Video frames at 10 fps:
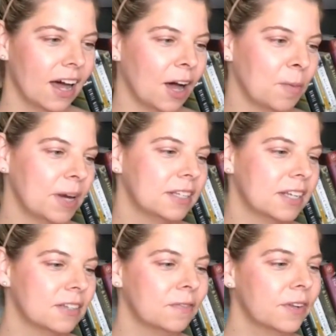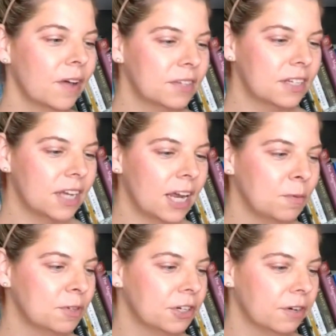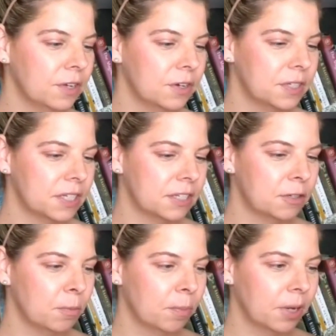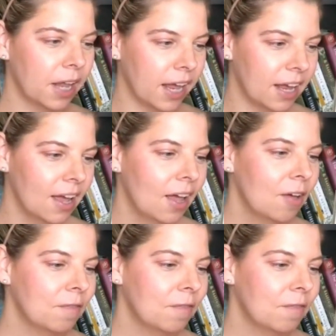And it says, if love is a game she refuses to play,